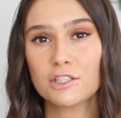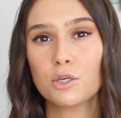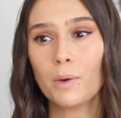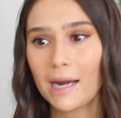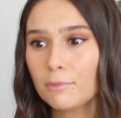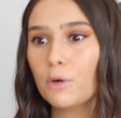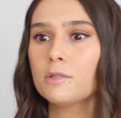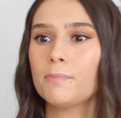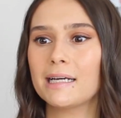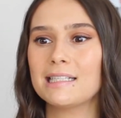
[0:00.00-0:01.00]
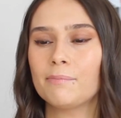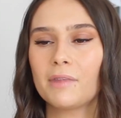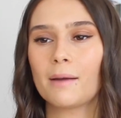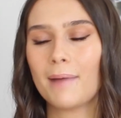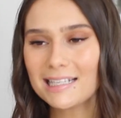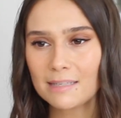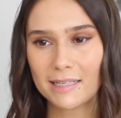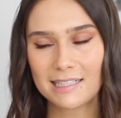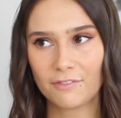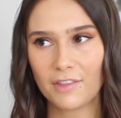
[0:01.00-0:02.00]
So when I'm going to buy something, I'm asking
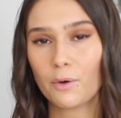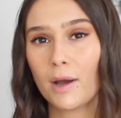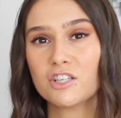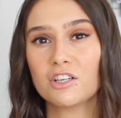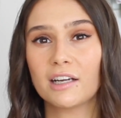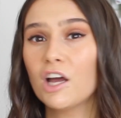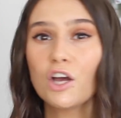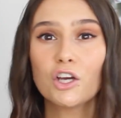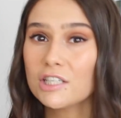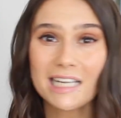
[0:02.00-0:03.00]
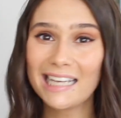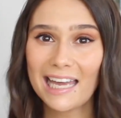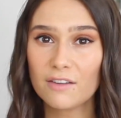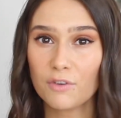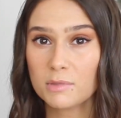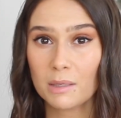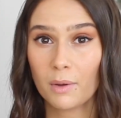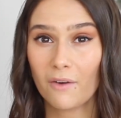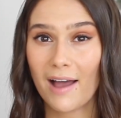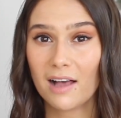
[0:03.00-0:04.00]
myself that question, like, could I get it from
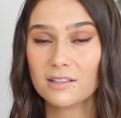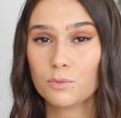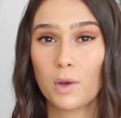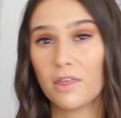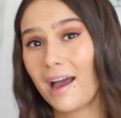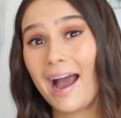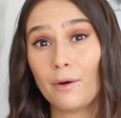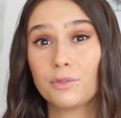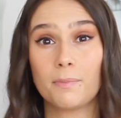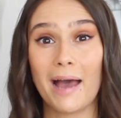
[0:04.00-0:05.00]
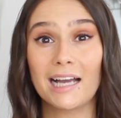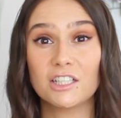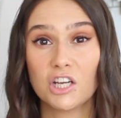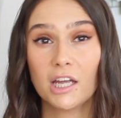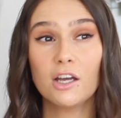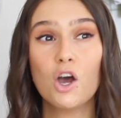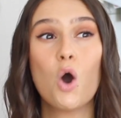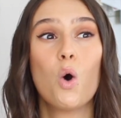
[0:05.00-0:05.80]
somewhere else without the packaging?